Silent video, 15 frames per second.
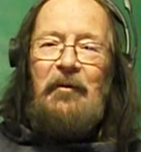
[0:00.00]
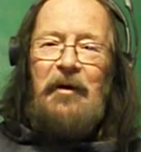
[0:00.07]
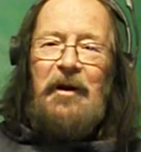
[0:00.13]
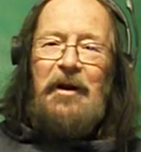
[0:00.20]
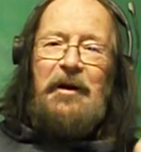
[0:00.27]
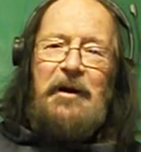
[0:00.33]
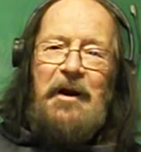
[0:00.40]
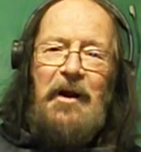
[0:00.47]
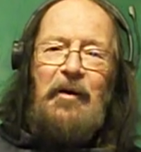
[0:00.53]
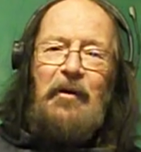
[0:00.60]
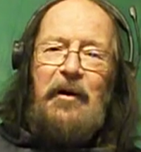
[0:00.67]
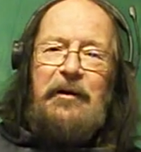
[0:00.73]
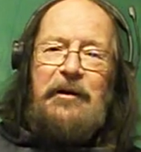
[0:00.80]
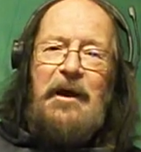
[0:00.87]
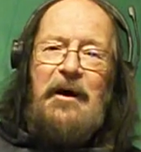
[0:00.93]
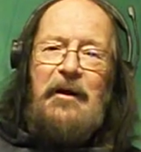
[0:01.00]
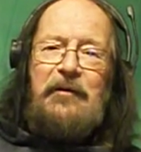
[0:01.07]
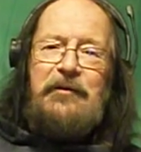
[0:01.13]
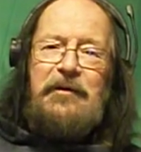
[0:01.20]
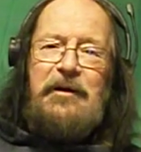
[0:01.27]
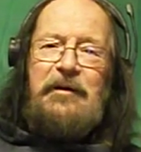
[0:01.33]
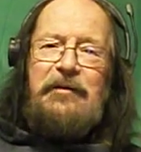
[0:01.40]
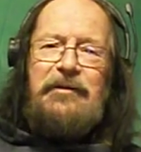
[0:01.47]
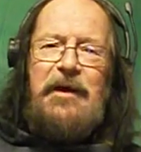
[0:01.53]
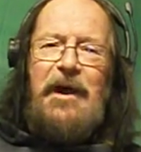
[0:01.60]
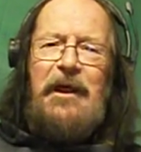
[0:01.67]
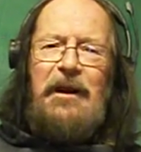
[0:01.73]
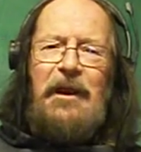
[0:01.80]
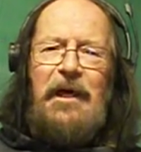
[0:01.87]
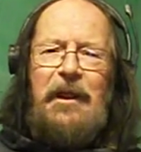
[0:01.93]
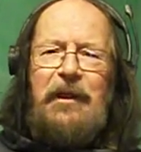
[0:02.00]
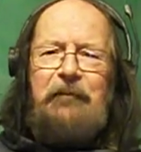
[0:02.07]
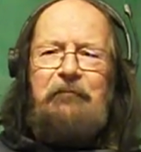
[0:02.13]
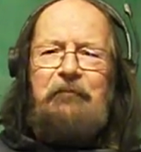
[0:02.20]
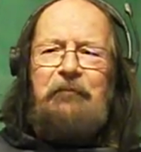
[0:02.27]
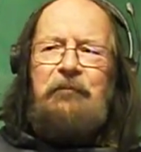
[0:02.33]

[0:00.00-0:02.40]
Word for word: we're going to narrow it down. It's, it's kind of like,